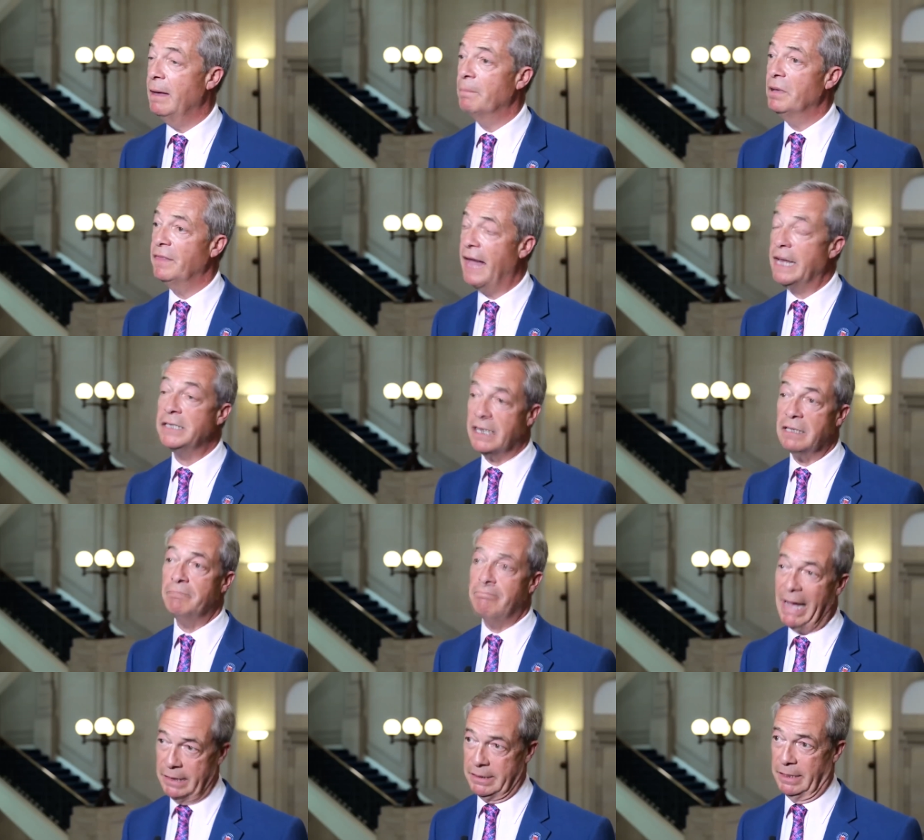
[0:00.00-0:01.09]
But that didn't
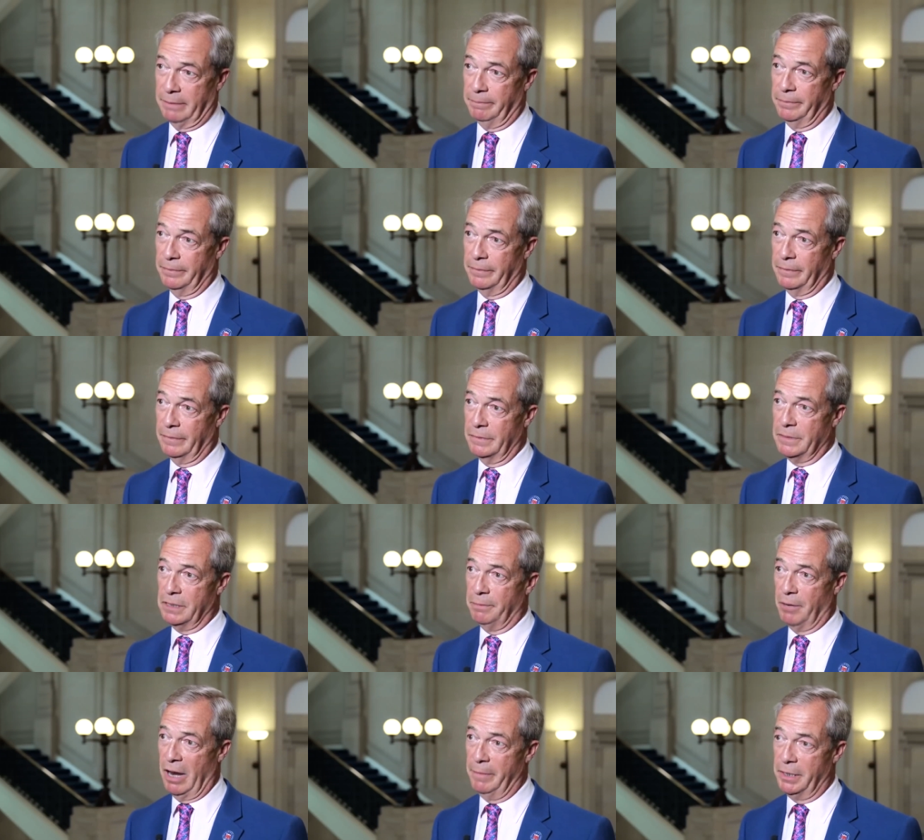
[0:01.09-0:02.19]
matter to
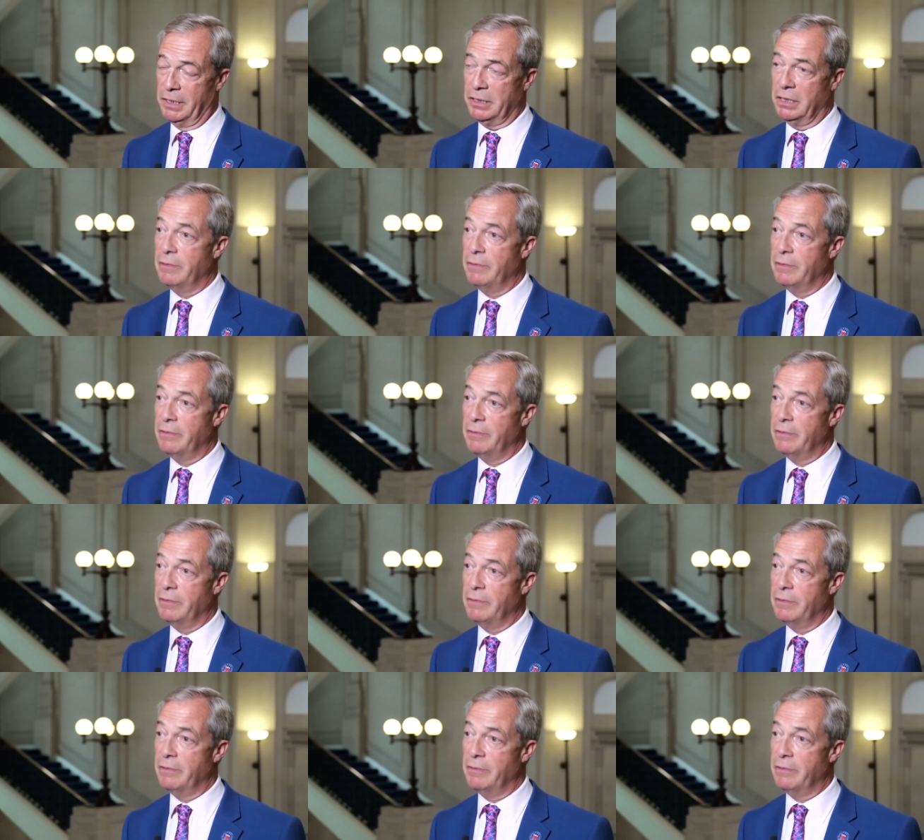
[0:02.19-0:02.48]
the Prime Minister.